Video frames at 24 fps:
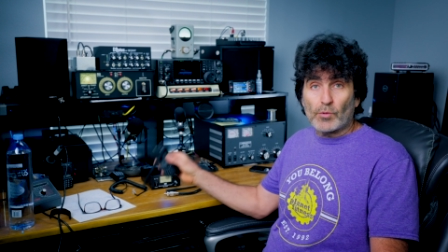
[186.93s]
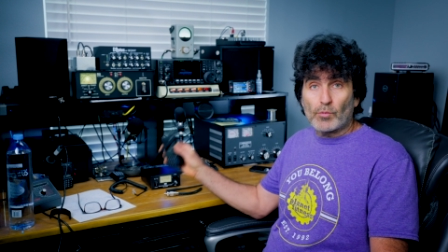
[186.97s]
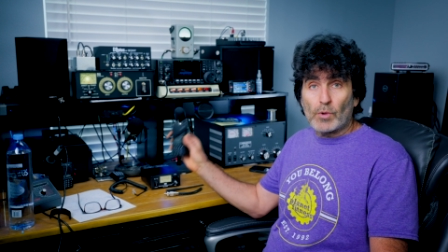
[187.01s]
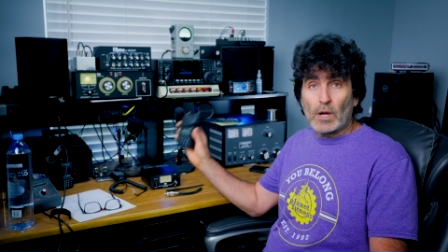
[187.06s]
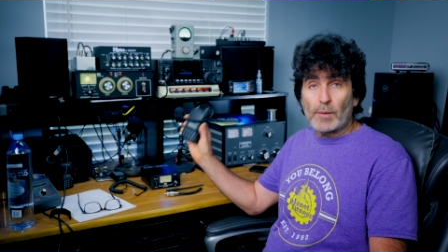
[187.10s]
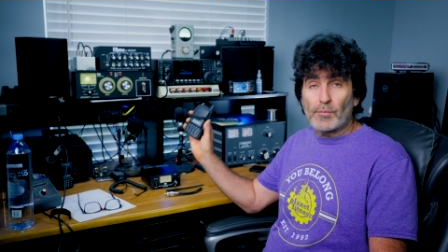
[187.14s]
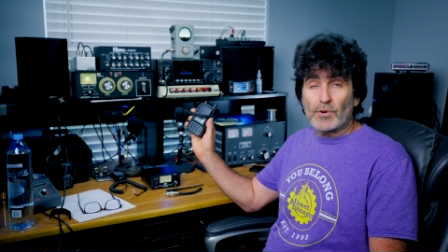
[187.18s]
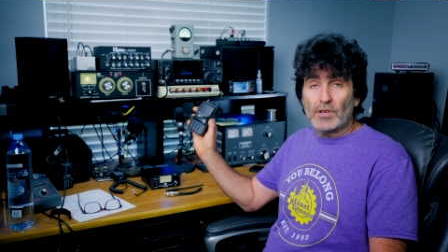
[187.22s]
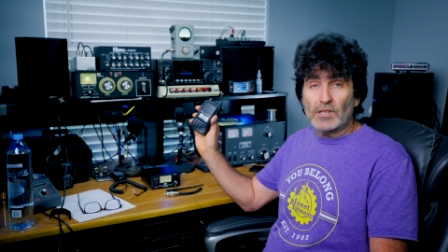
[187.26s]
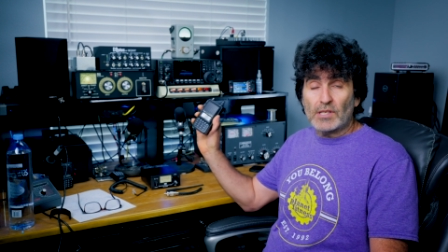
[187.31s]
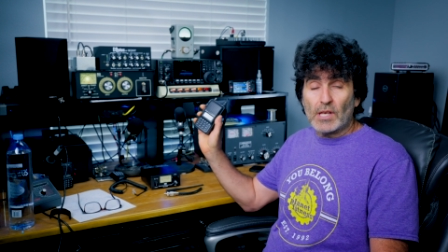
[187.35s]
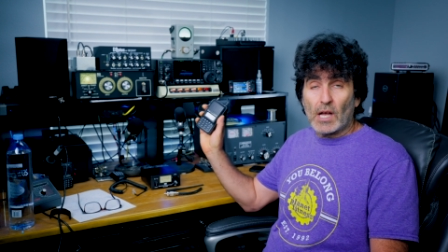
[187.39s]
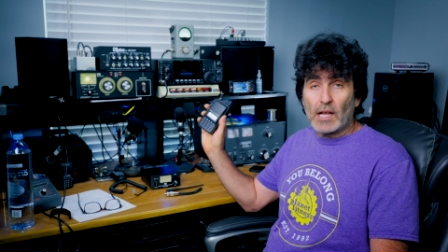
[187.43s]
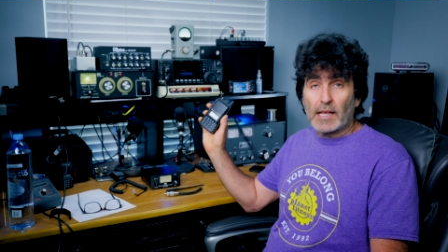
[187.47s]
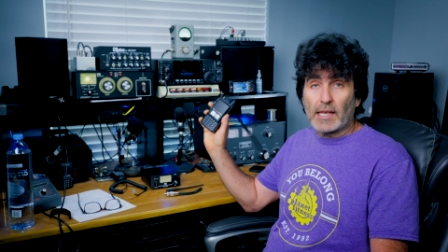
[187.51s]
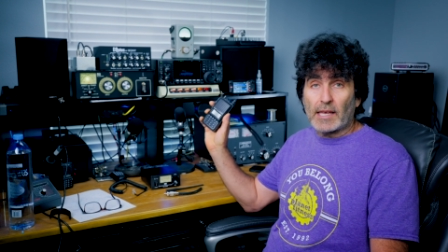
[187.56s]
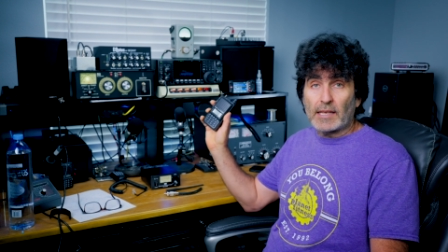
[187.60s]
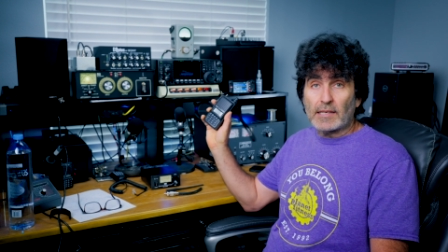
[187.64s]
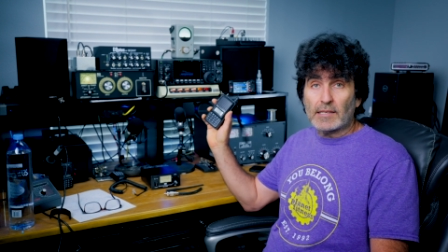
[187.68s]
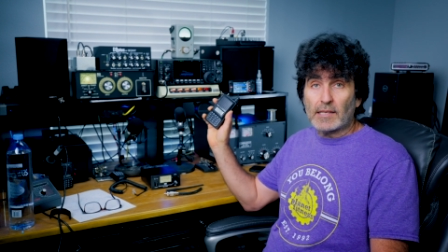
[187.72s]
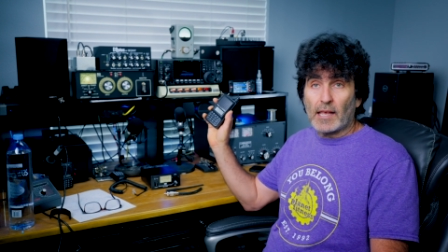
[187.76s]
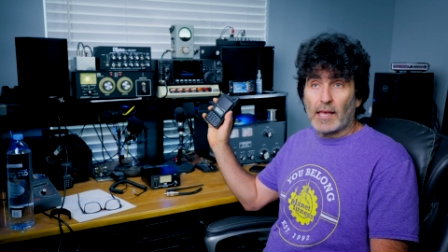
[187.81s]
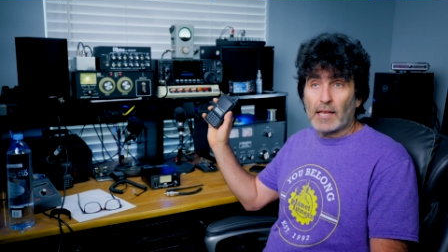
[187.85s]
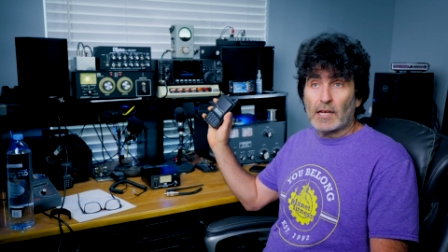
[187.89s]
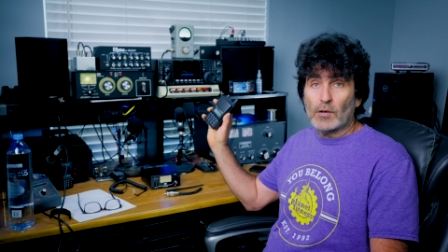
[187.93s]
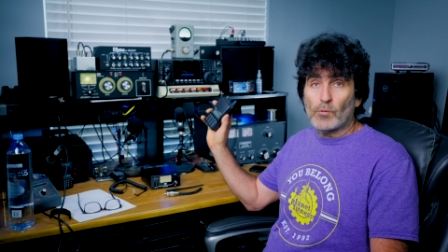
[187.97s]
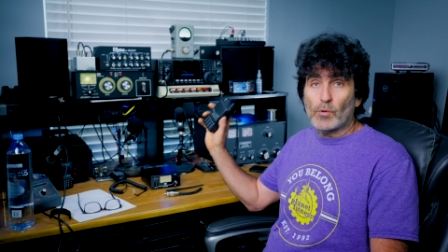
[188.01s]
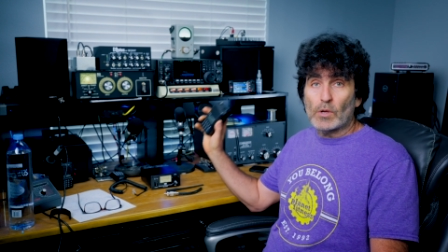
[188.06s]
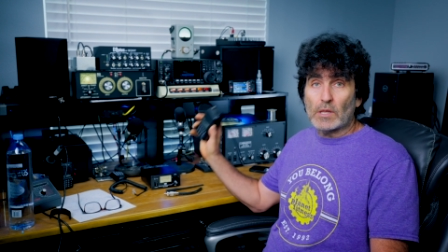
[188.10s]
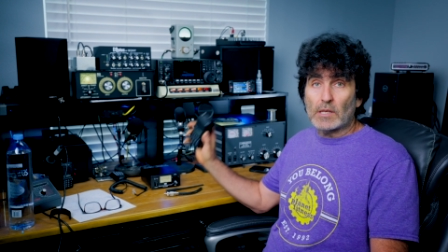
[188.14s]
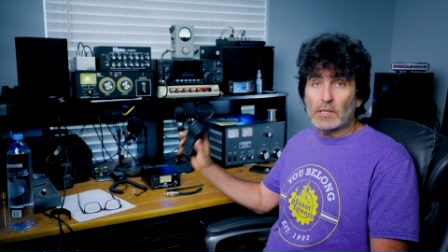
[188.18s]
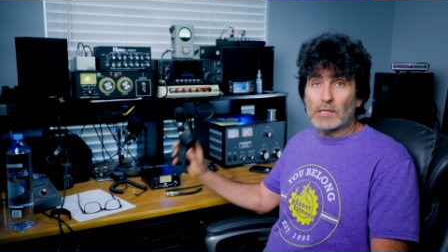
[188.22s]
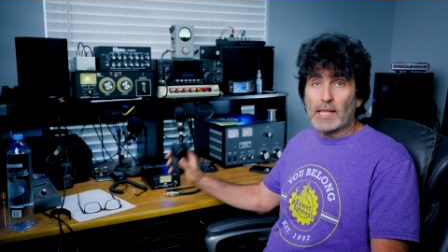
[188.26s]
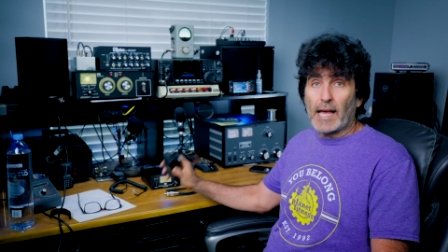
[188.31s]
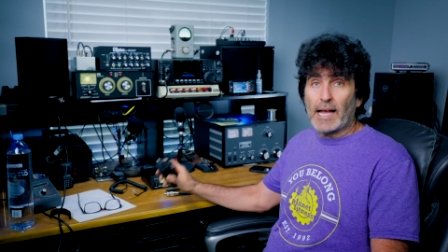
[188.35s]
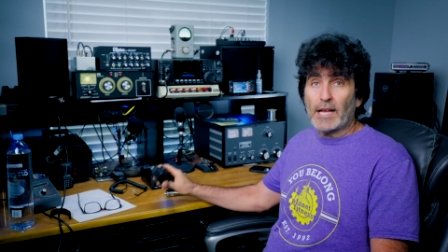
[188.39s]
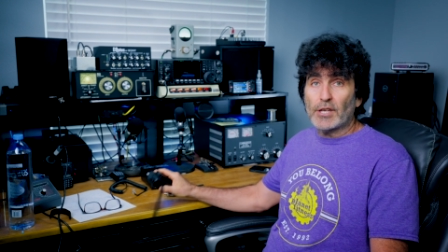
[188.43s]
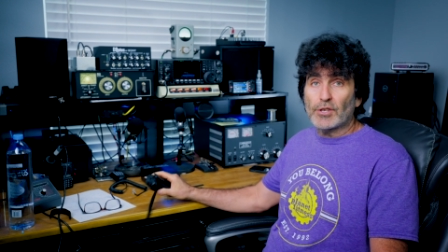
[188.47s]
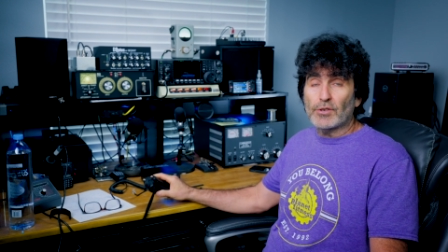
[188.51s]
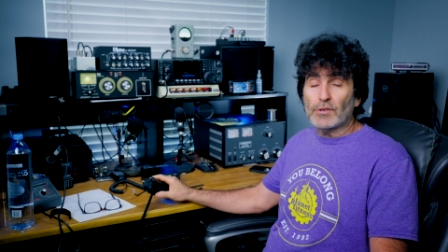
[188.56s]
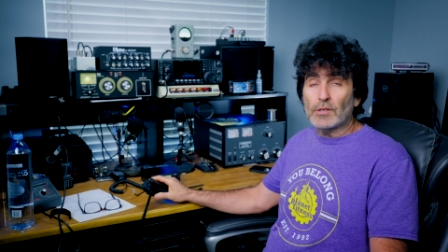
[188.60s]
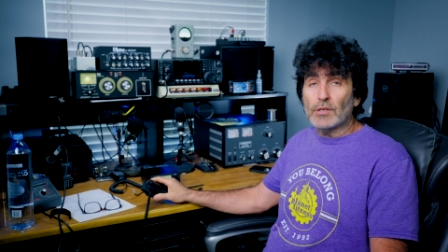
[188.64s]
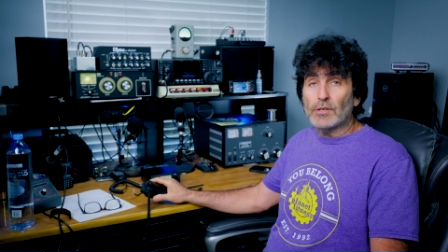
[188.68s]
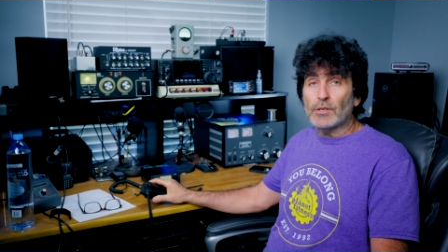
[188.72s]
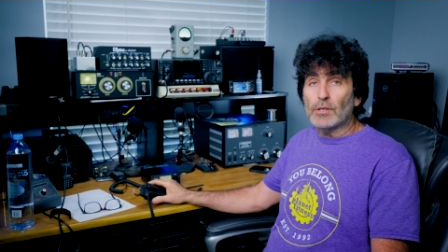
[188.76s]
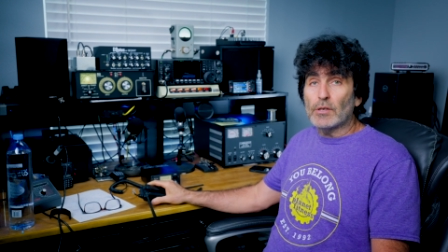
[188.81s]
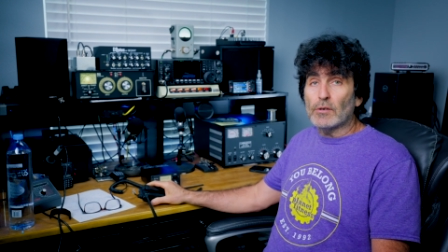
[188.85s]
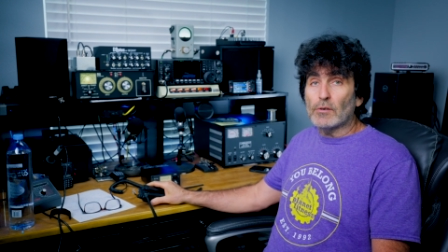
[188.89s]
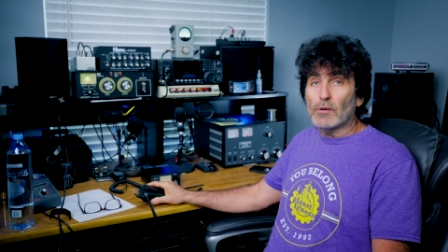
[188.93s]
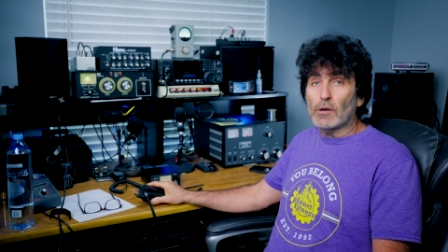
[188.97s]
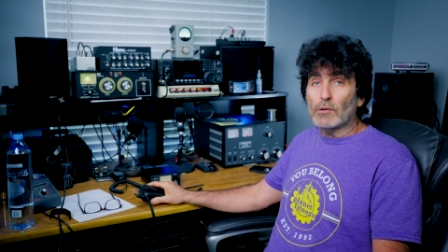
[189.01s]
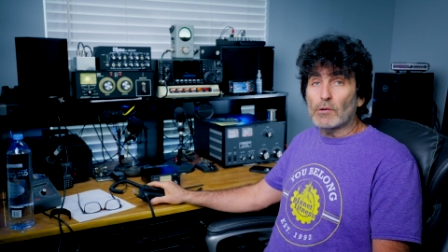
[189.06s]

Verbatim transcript: rubber duck antenna will allow you to do,